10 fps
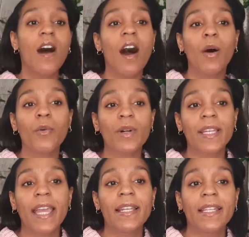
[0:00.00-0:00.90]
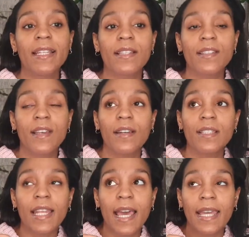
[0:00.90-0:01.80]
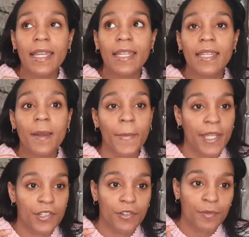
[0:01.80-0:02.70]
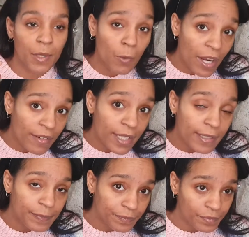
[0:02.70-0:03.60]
I will again insert a picture of me wearing it